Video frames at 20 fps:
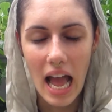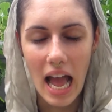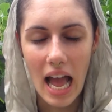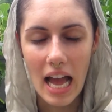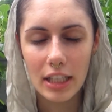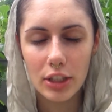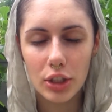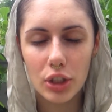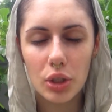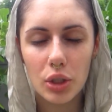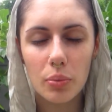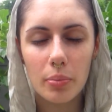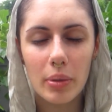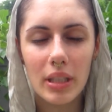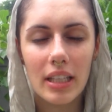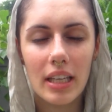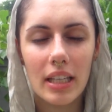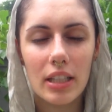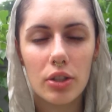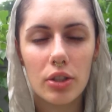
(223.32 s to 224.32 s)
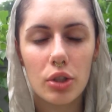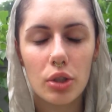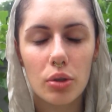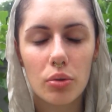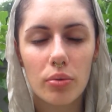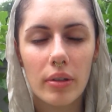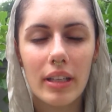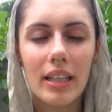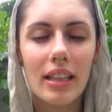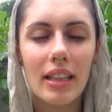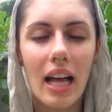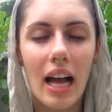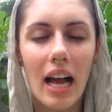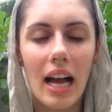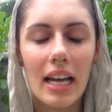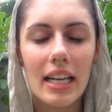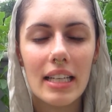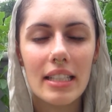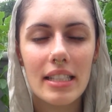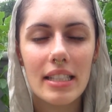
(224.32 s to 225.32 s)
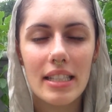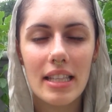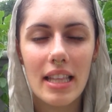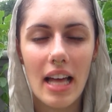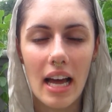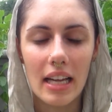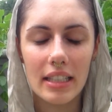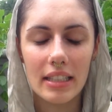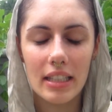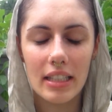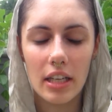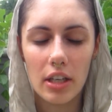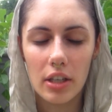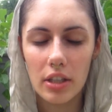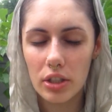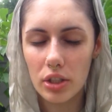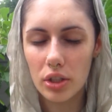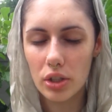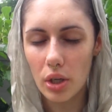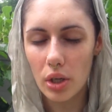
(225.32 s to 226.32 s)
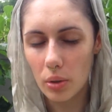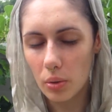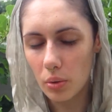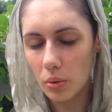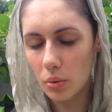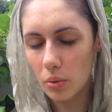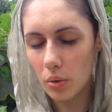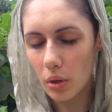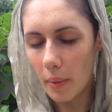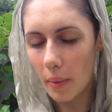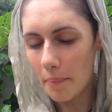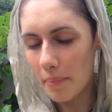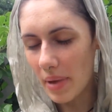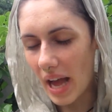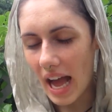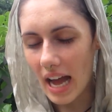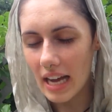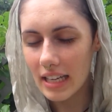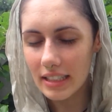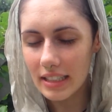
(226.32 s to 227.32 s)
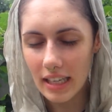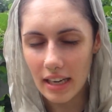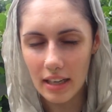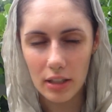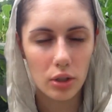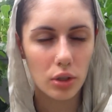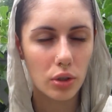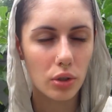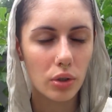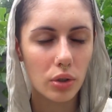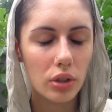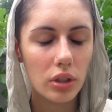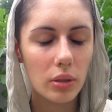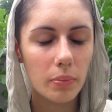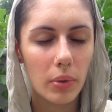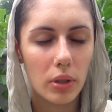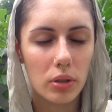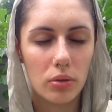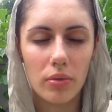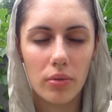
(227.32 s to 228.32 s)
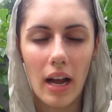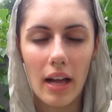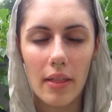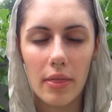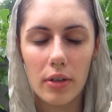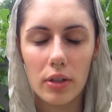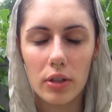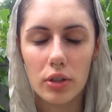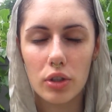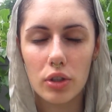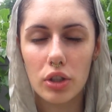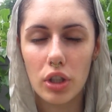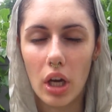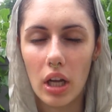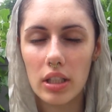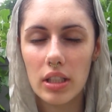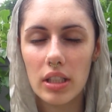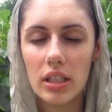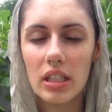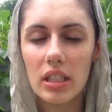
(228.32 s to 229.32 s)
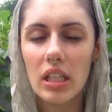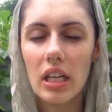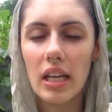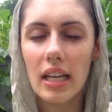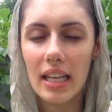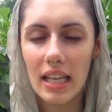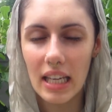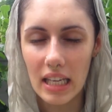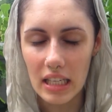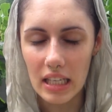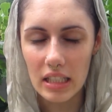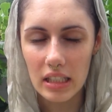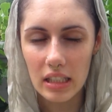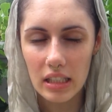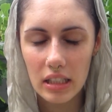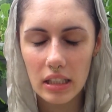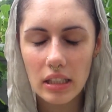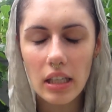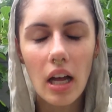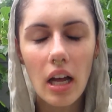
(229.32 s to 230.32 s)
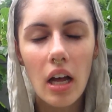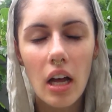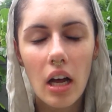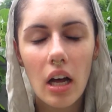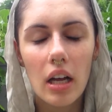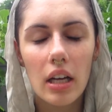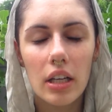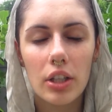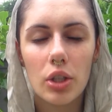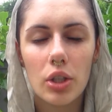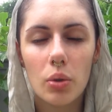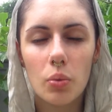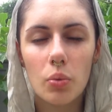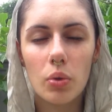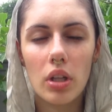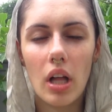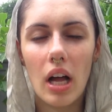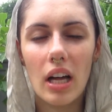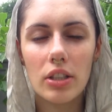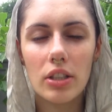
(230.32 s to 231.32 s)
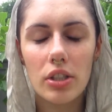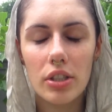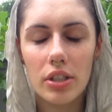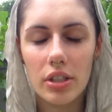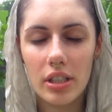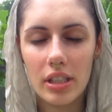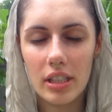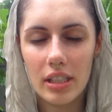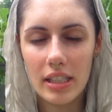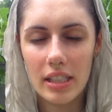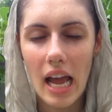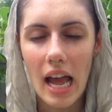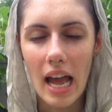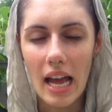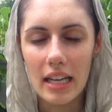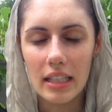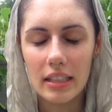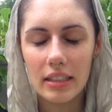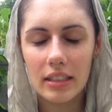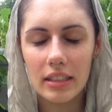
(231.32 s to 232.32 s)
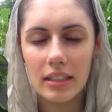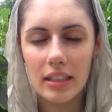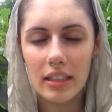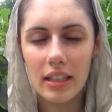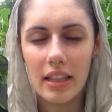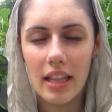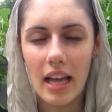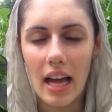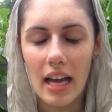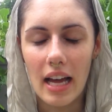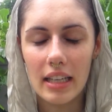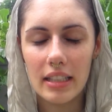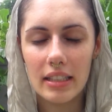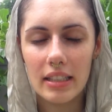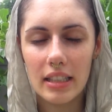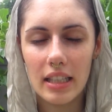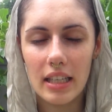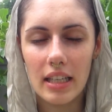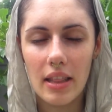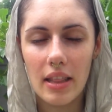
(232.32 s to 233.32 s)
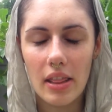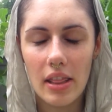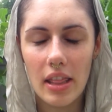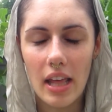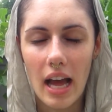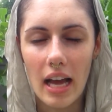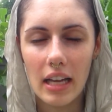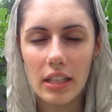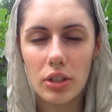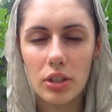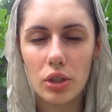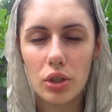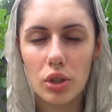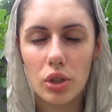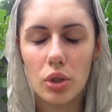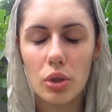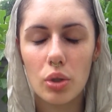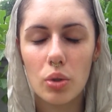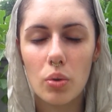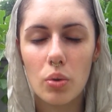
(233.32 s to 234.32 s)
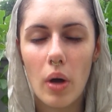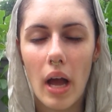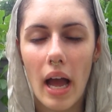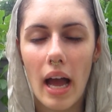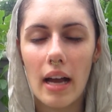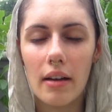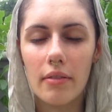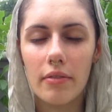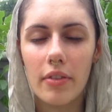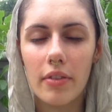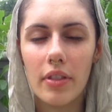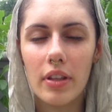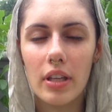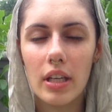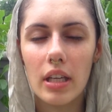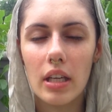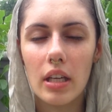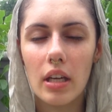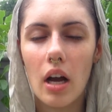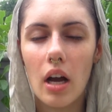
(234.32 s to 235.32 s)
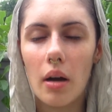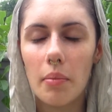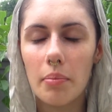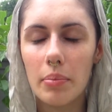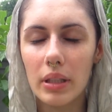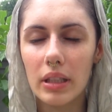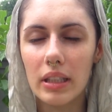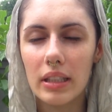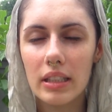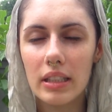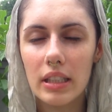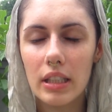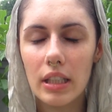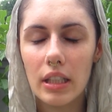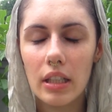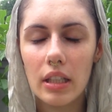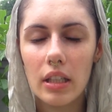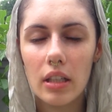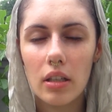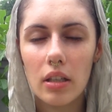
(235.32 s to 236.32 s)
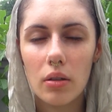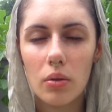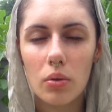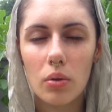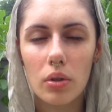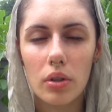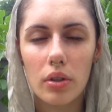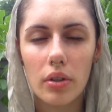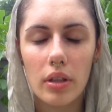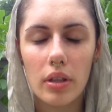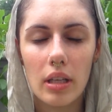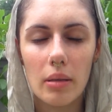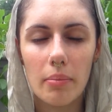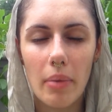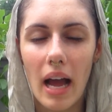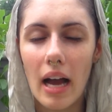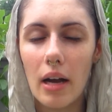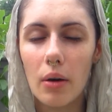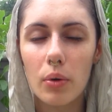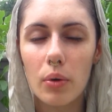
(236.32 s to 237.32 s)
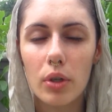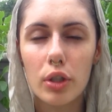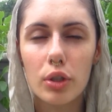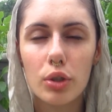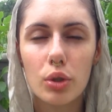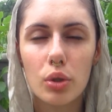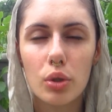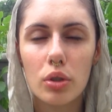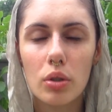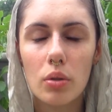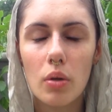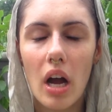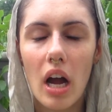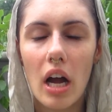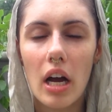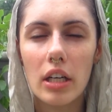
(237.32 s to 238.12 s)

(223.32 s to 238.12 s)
As you begin to realize that there is no bad and good, but rather just is, you will understand that in that you have the ability or the power to